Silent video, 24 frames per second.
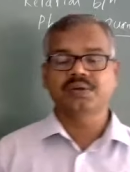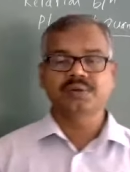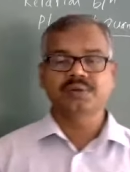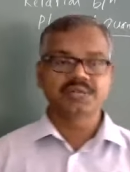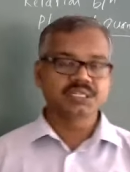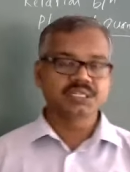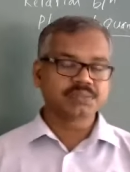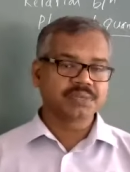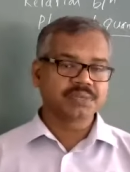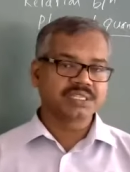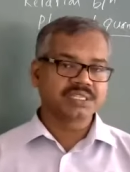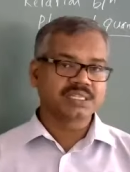What
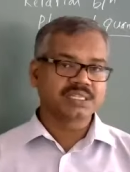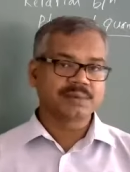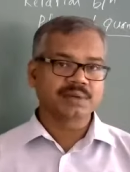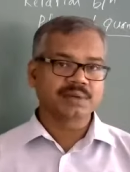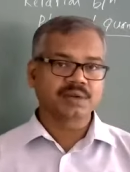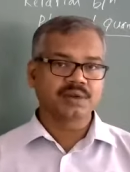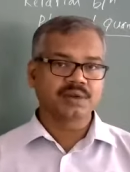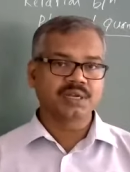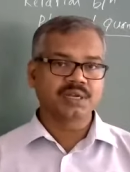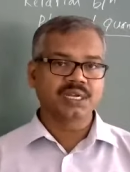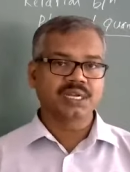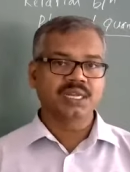is measurable
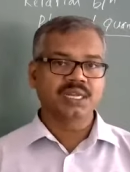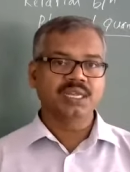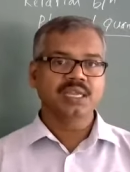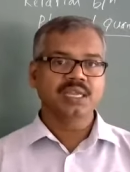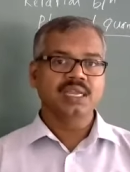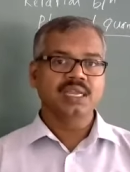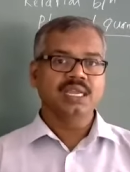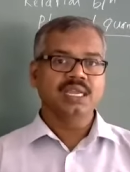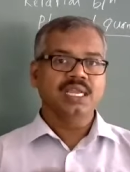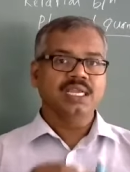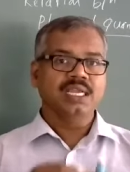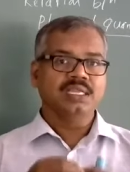quantity?
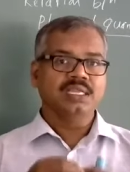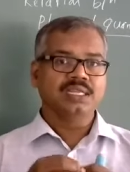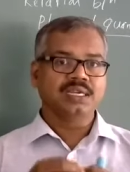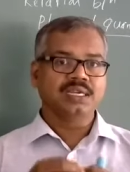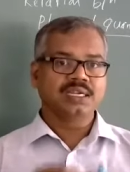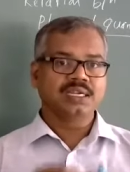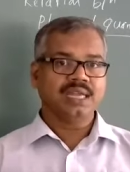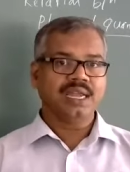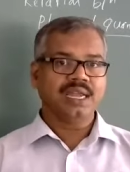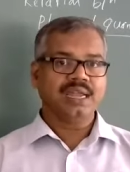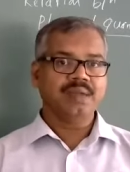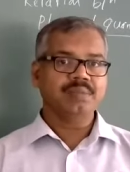The
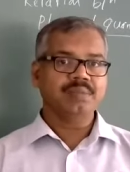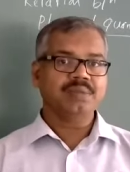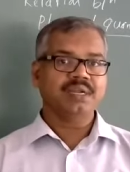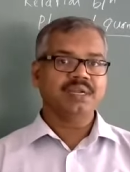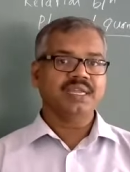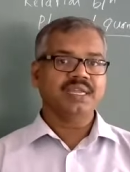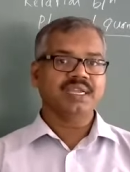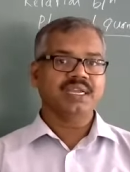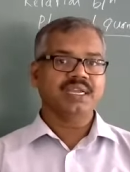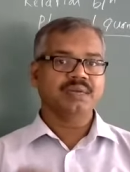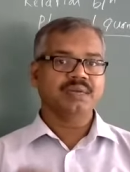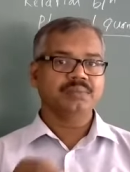time
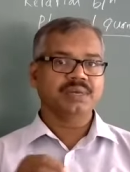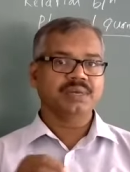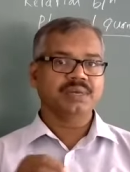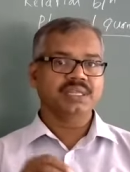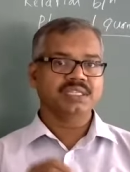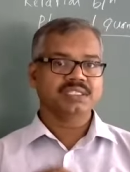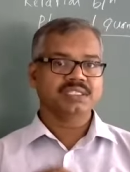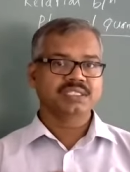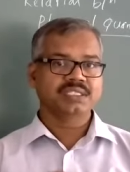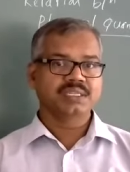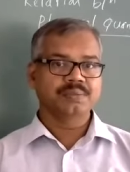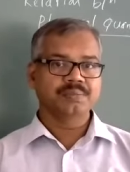taken by the
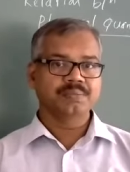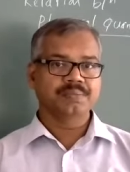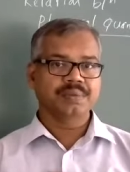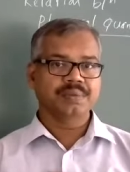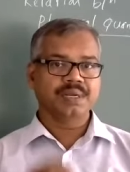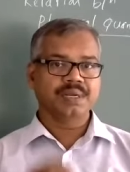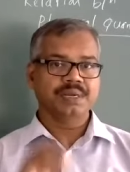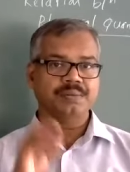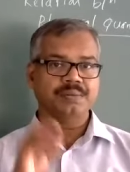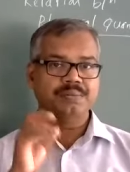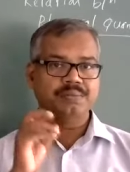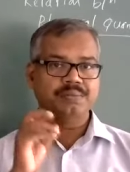
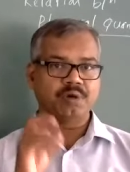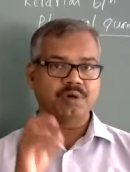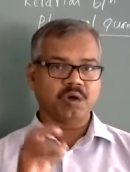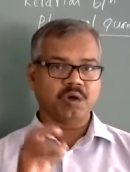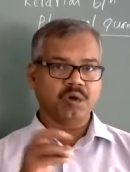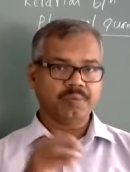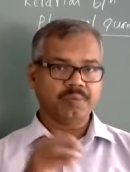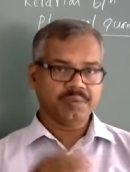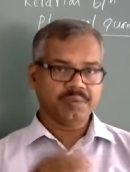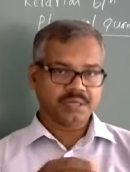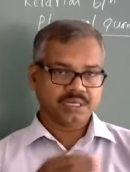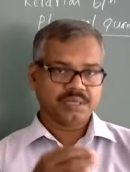simple
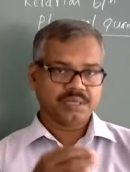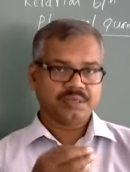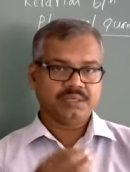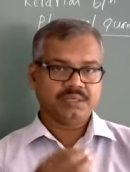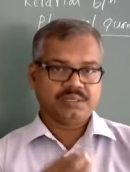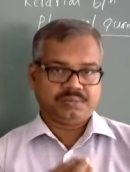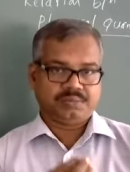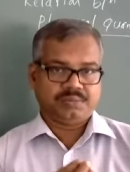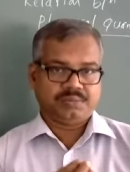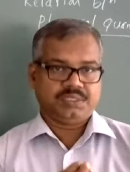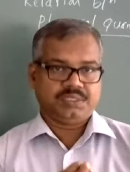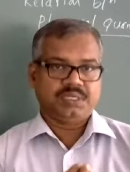bob,
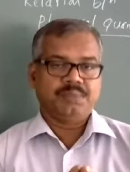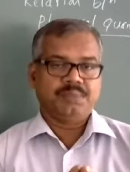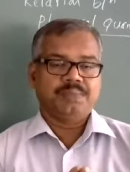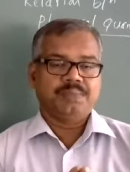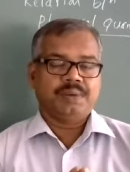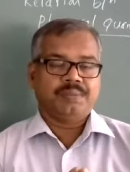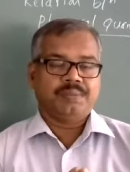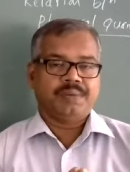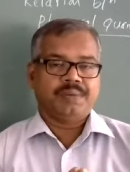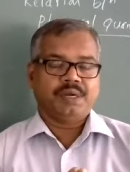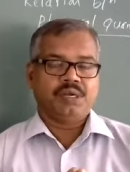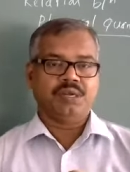simple
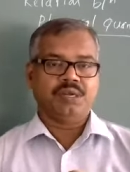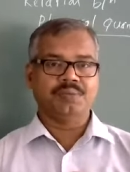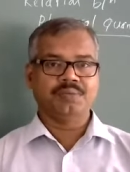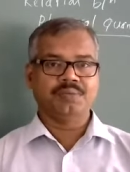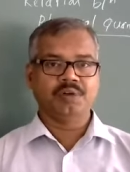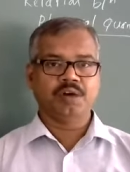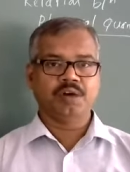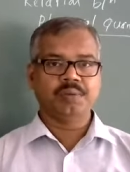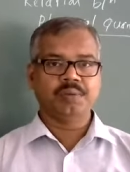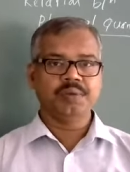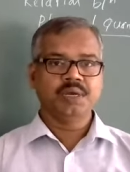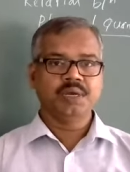pendulum
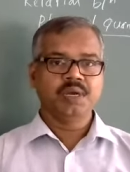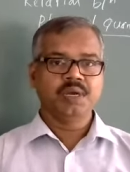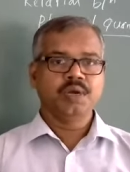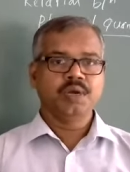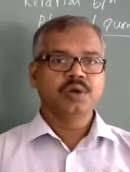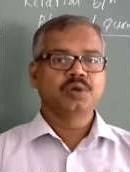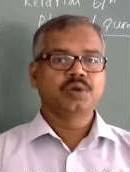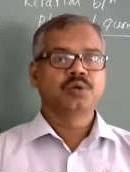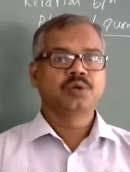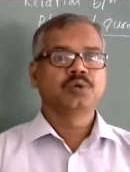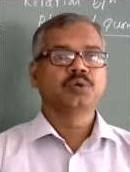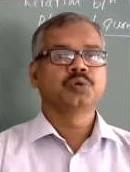bob
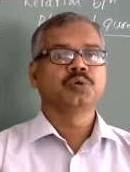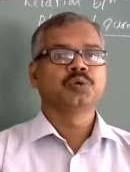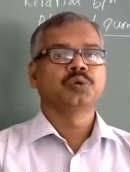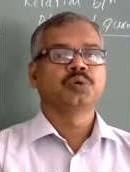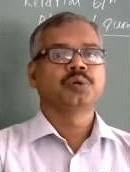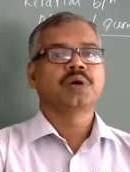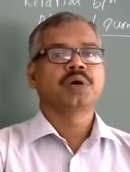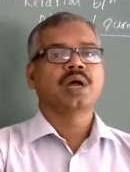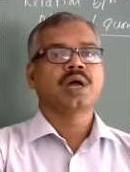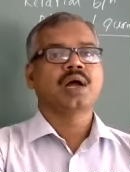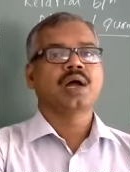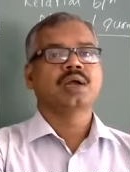to
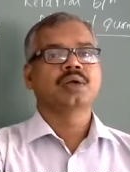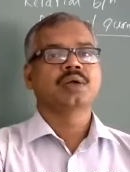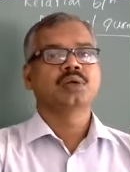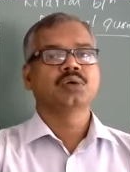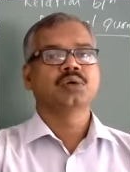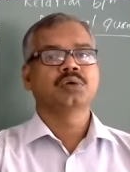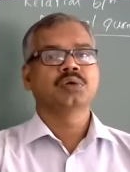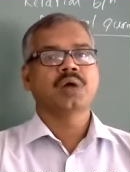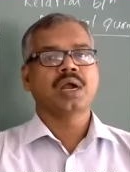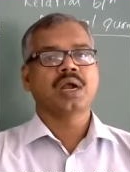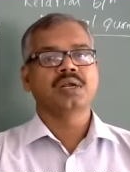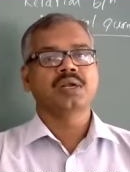
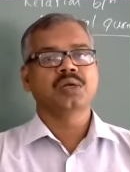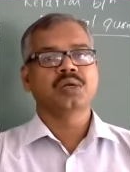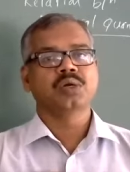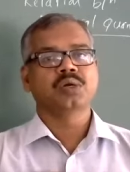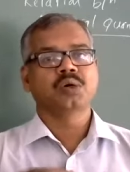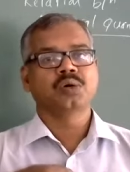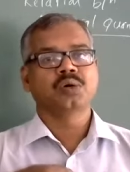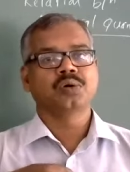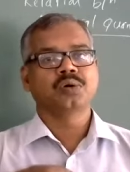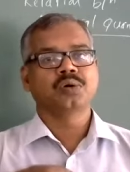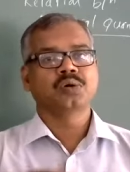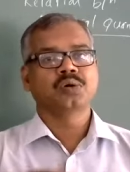
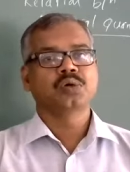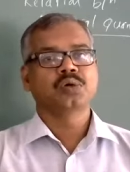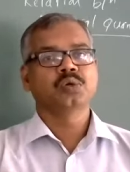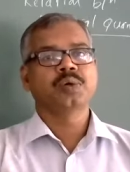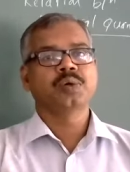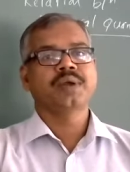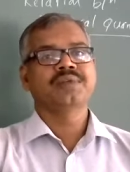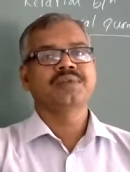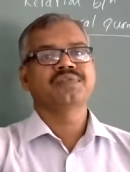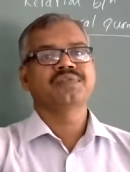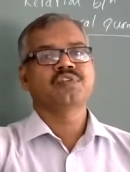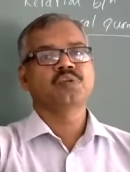undergo to
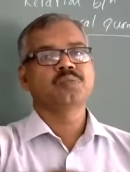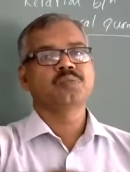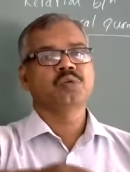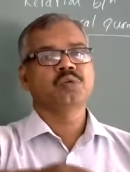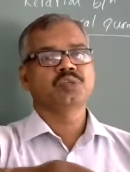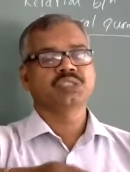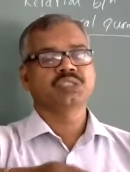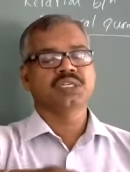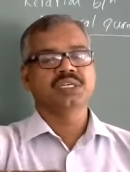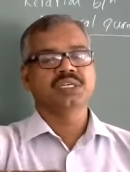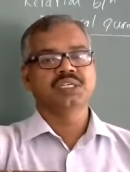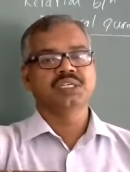and fro
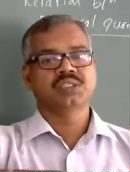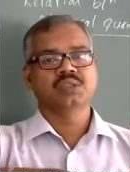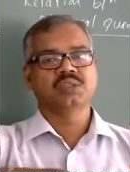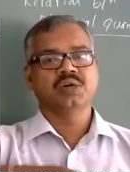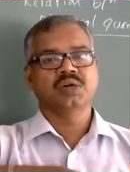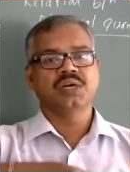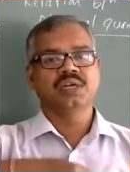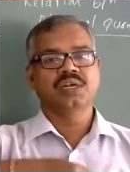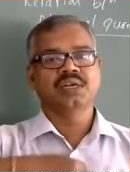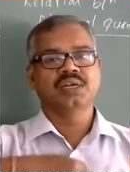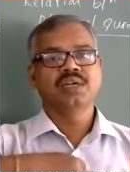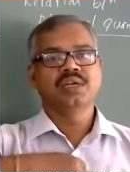motion. It's
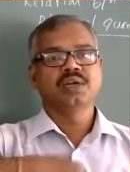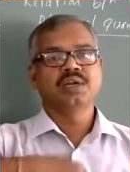called